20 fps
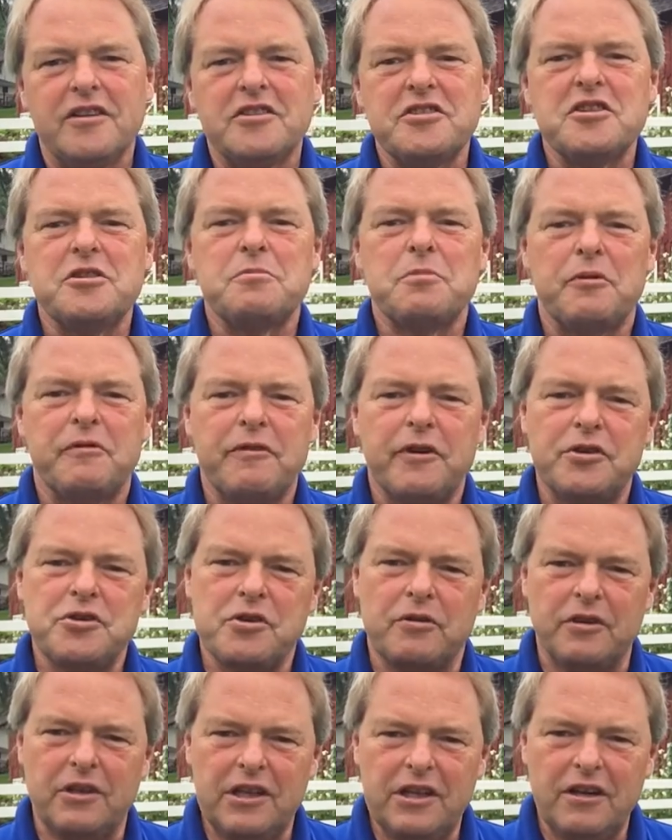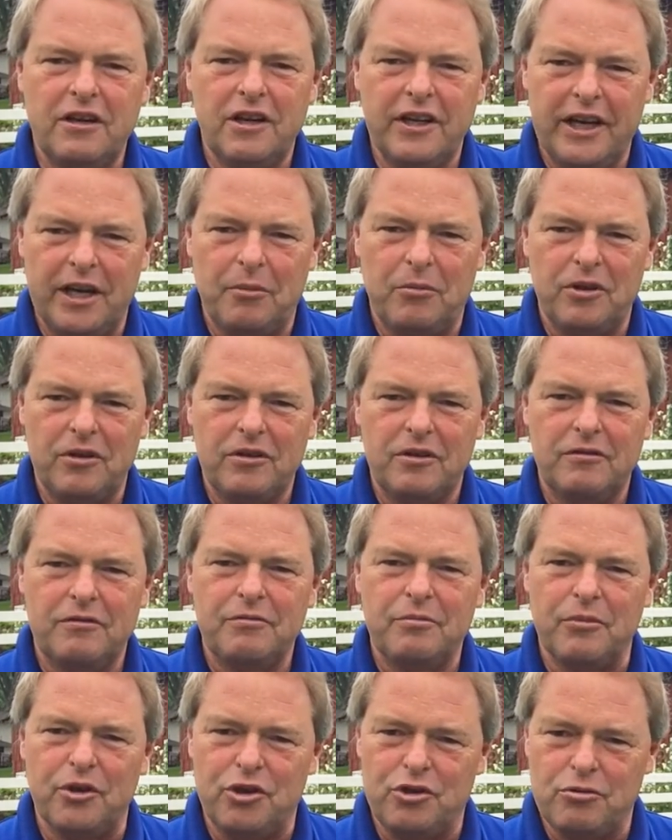This is Professor Neil Hamilton
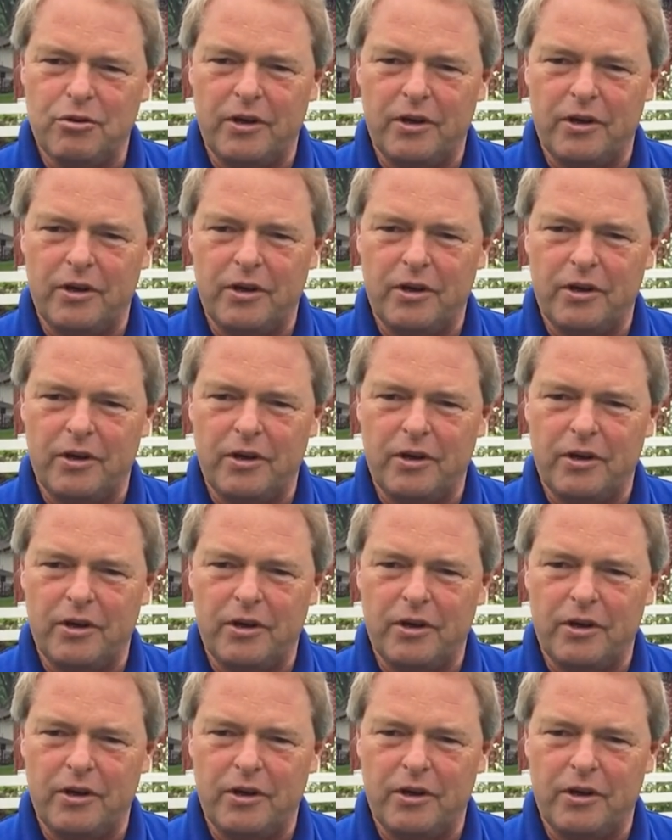from the